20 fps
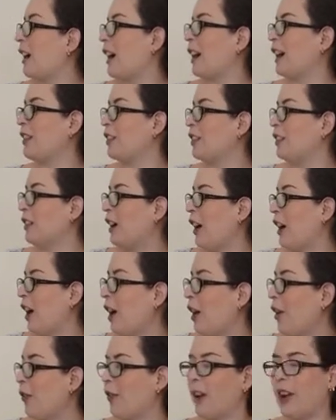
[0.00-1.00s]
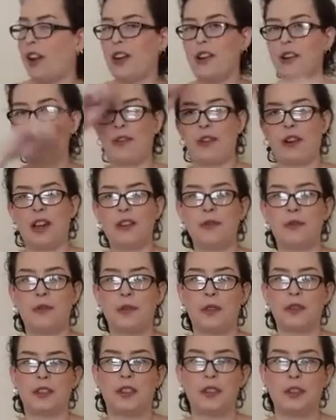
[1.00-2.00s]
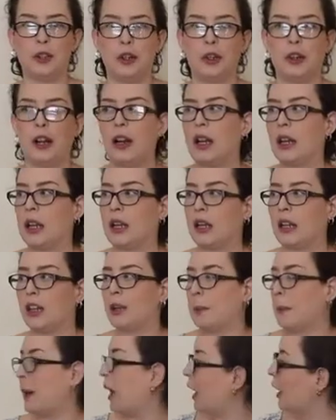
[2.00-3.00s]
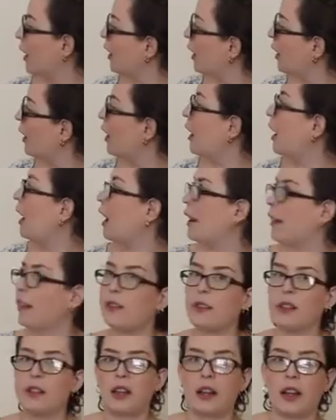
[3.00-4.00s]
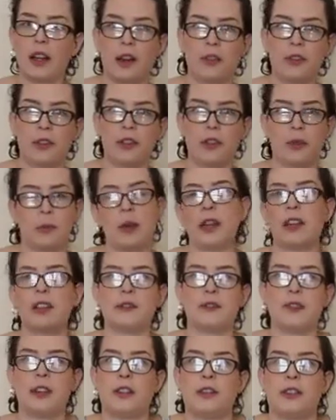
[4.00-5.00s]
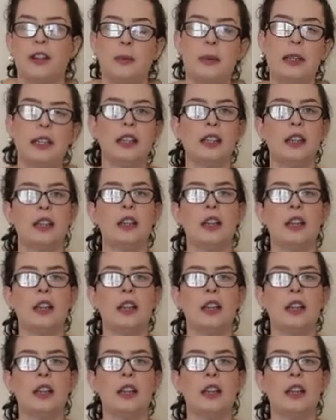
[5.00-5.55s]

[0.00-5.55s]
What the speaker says: I don't have any frame for the door nearby, and the one I have nearby is very big.